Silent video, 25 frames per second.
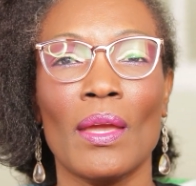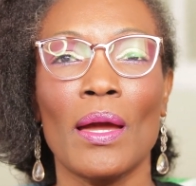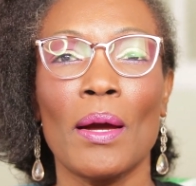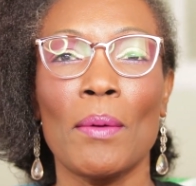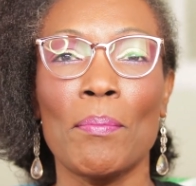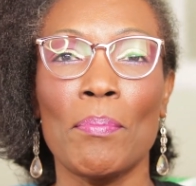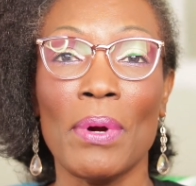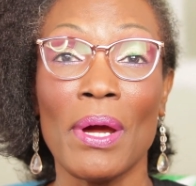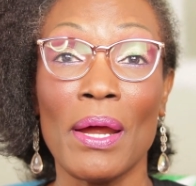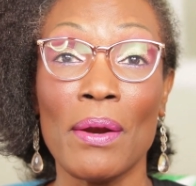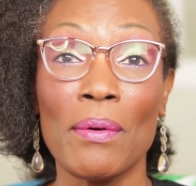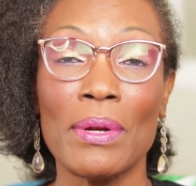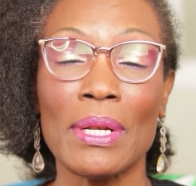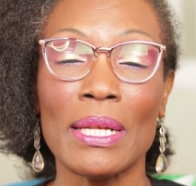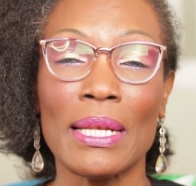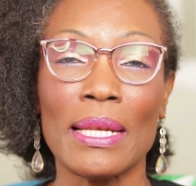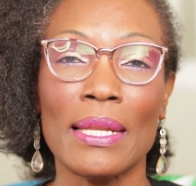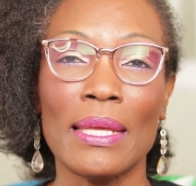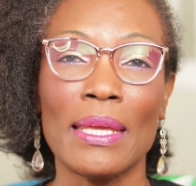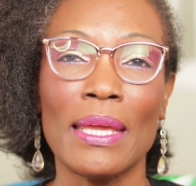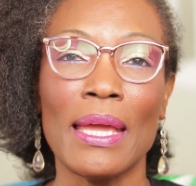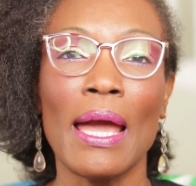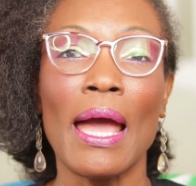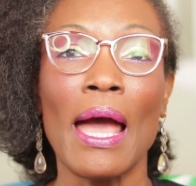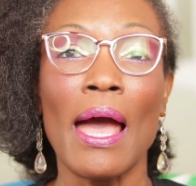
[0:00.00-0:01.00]

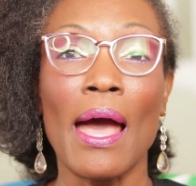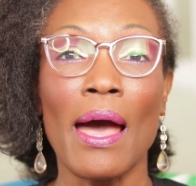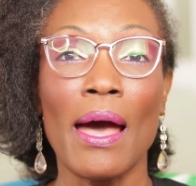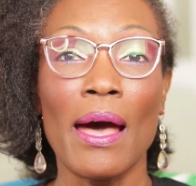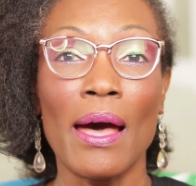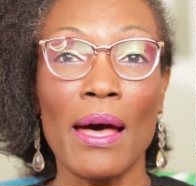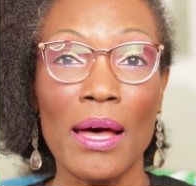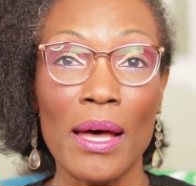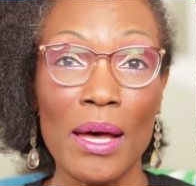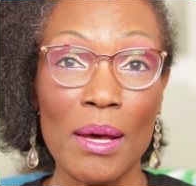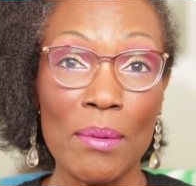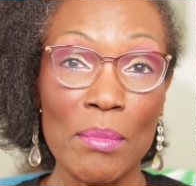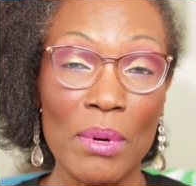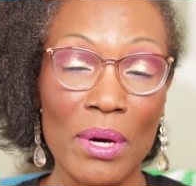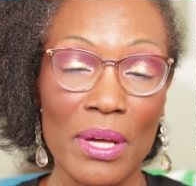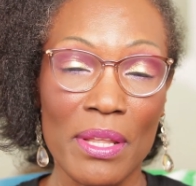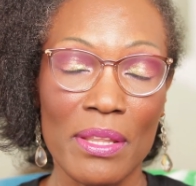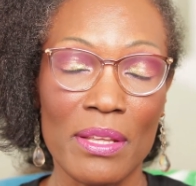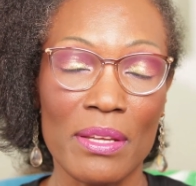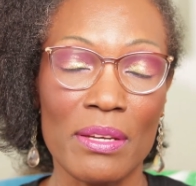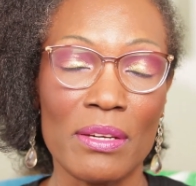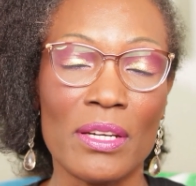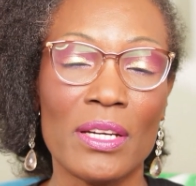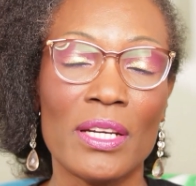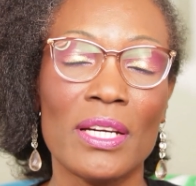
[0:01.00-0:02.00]
apparently her
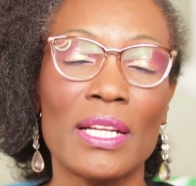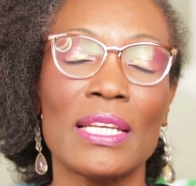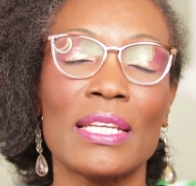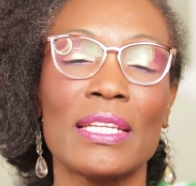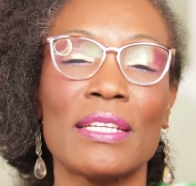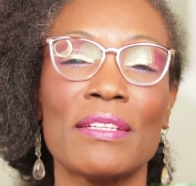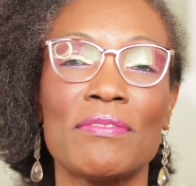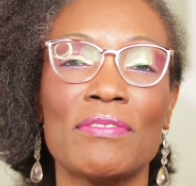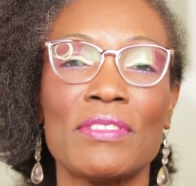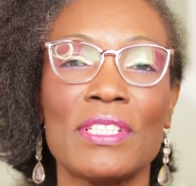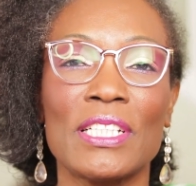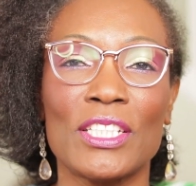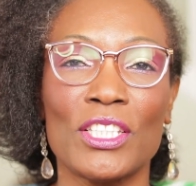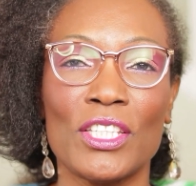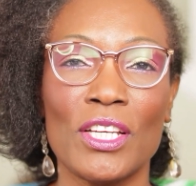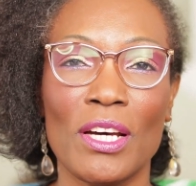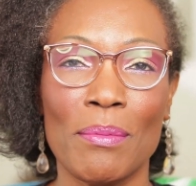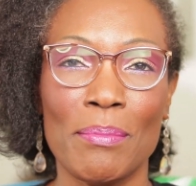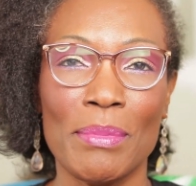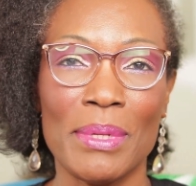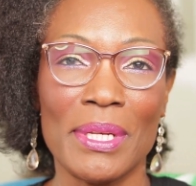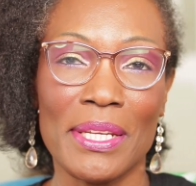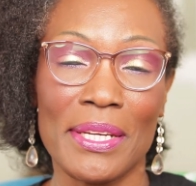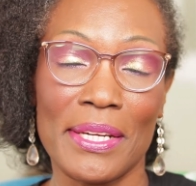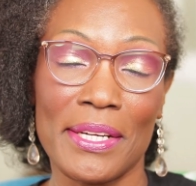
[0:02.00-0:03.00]
mother lived in
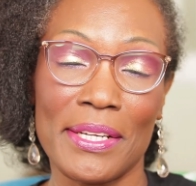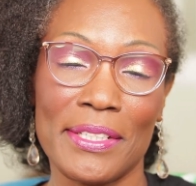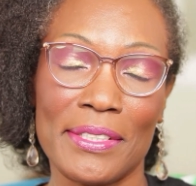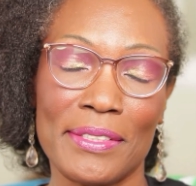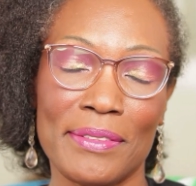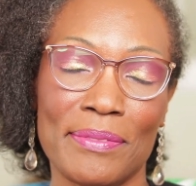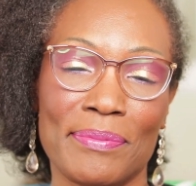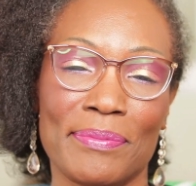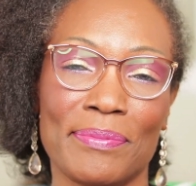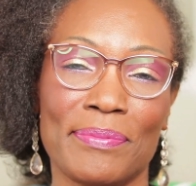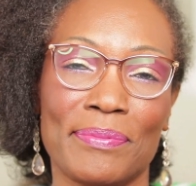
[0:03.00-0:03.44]
Dominica.